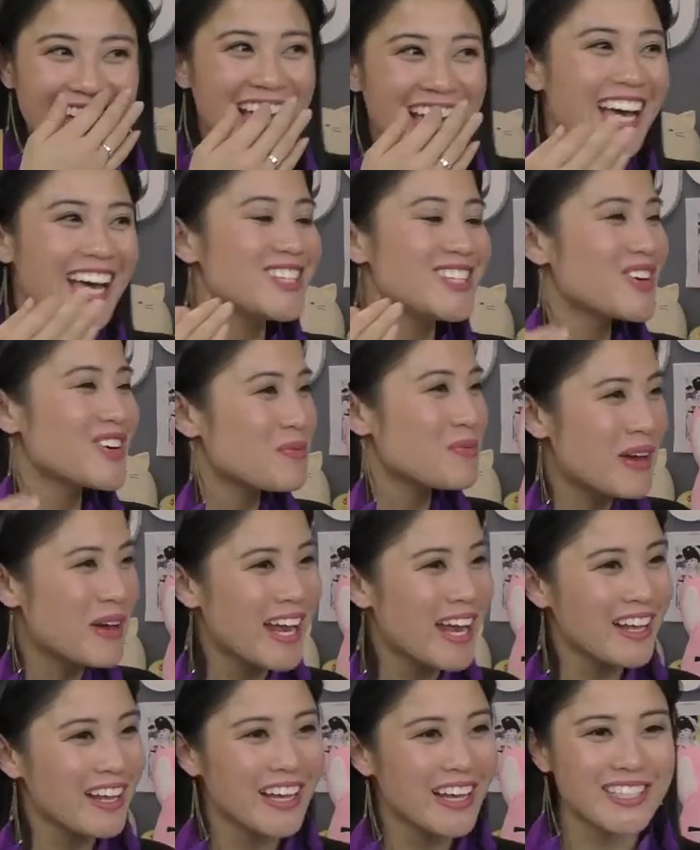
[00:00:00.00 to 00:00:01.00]
It's
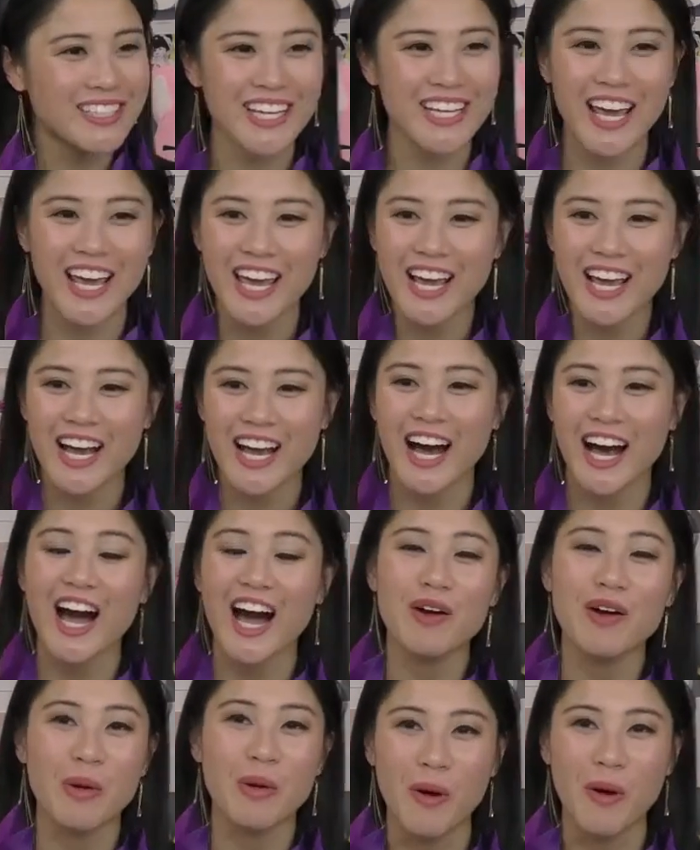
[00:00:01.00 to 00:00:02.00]
repeatedly saying,
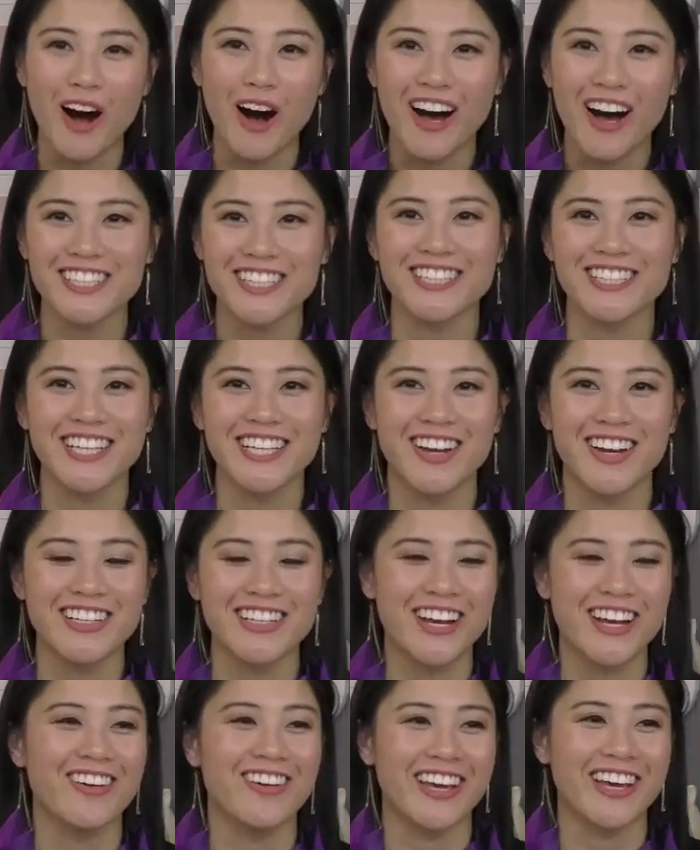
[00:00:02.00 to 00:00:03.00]
I'm a boss. And I was
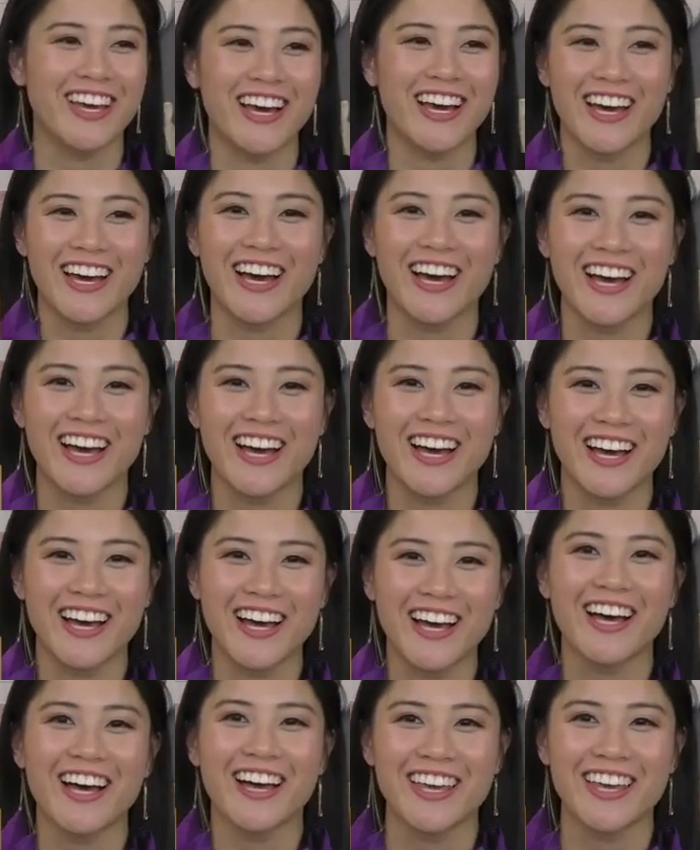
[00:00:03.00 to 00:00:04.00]
like, okay, I,
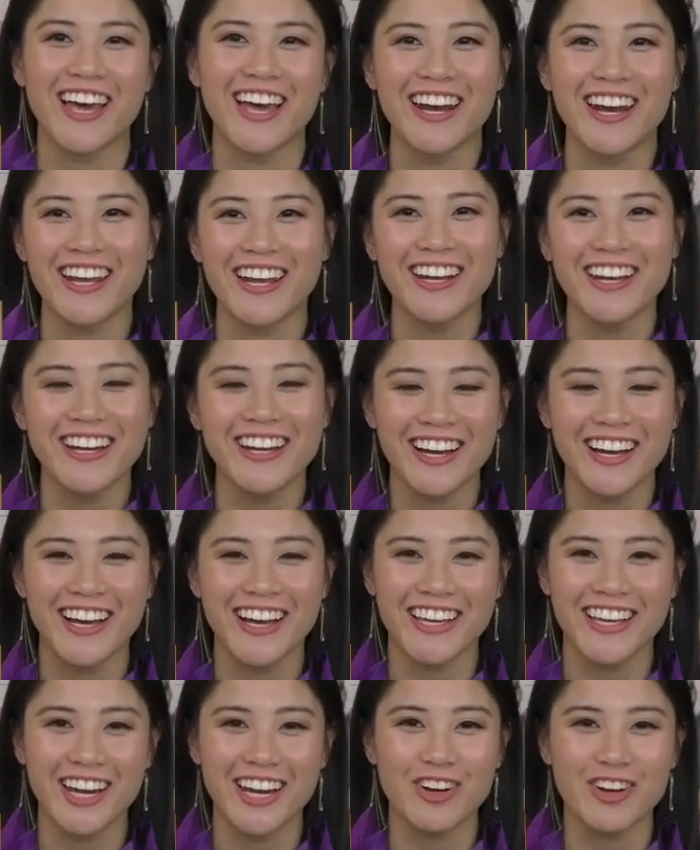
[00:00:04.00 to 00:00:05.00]
I, I get it. I
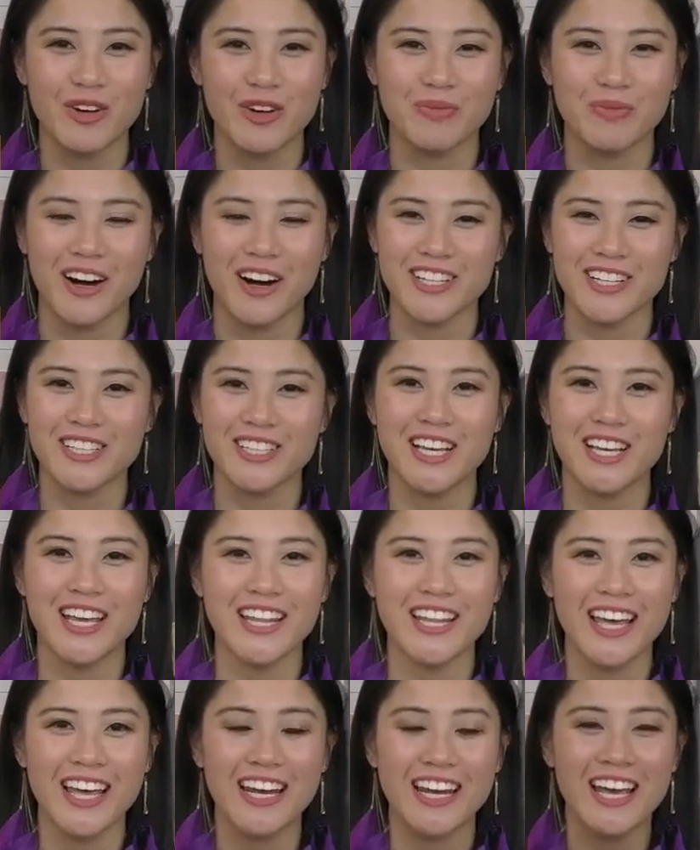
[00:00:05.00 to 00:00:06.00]
get you're a boss. And
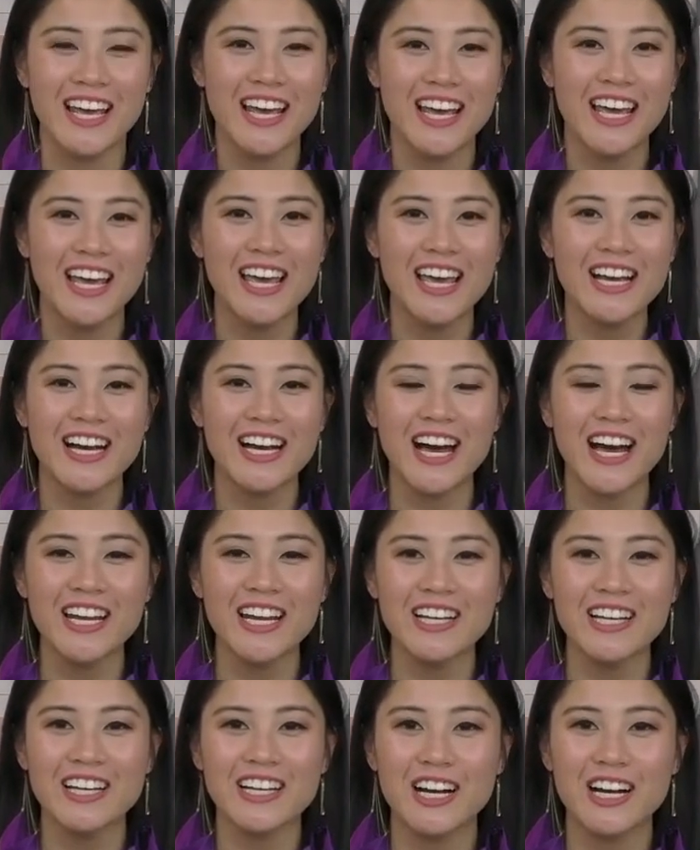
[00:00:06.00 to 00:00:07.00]
then it kind
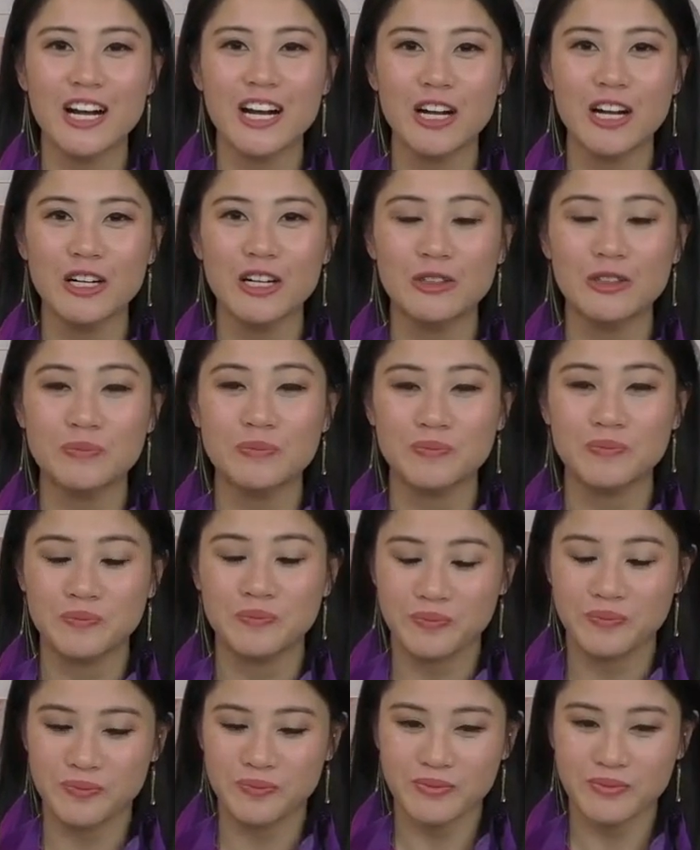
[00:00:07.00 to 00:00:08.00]
of um,
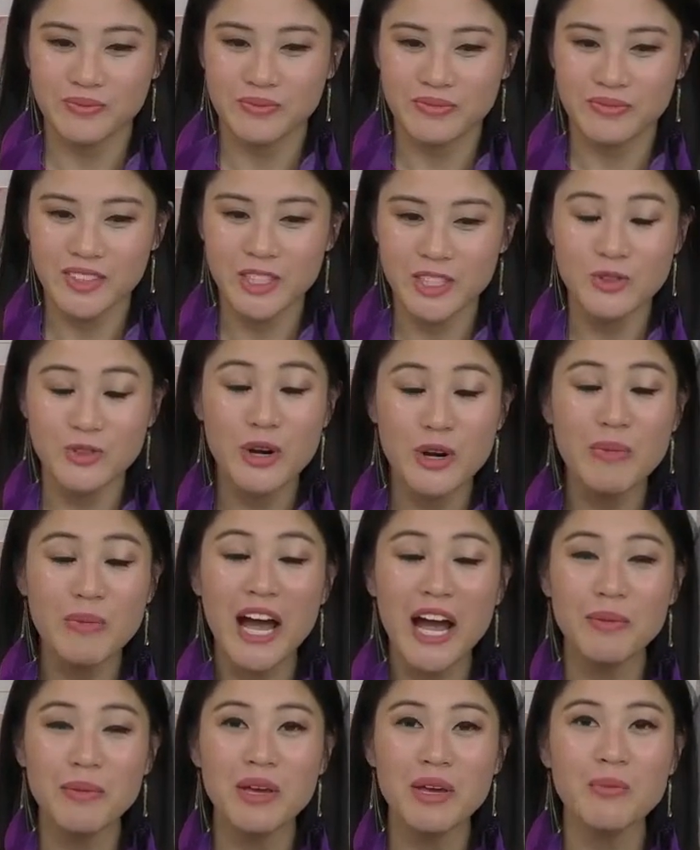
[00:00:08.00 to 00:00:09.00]

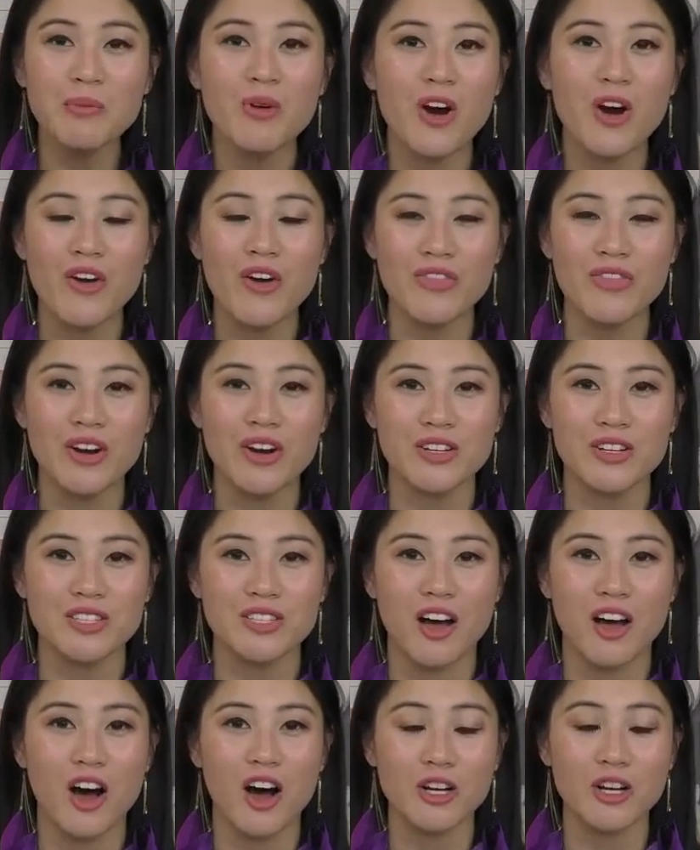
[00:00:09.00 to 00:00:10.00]
reminded me more of their
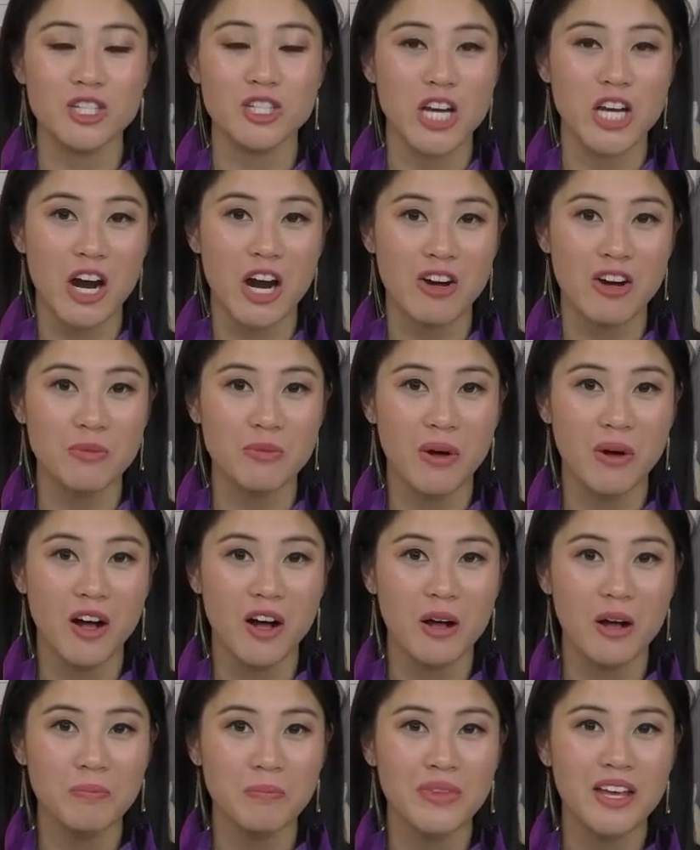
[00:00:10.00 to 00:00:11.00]
song Cherry
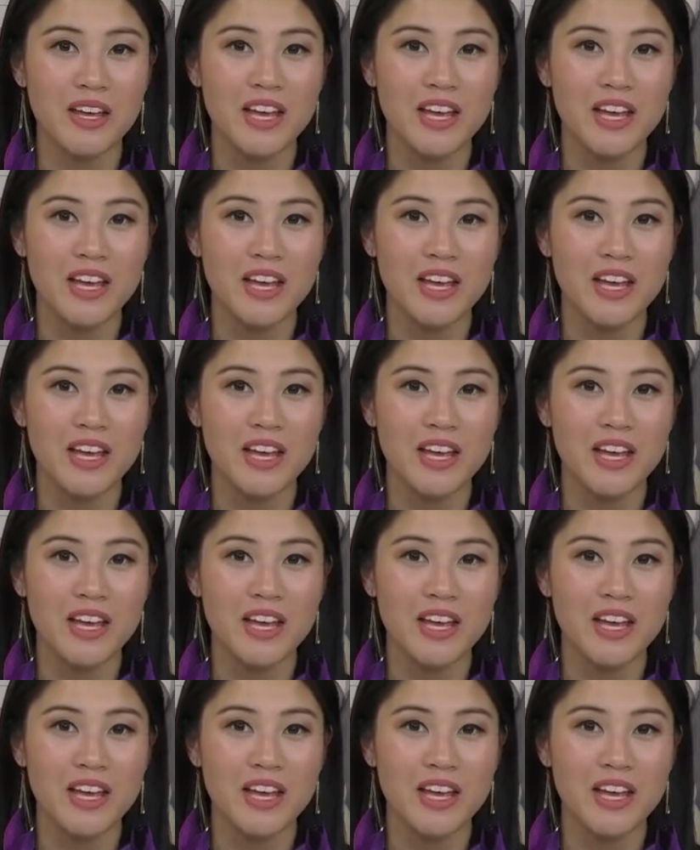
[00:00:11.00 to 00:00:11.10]
Bomb.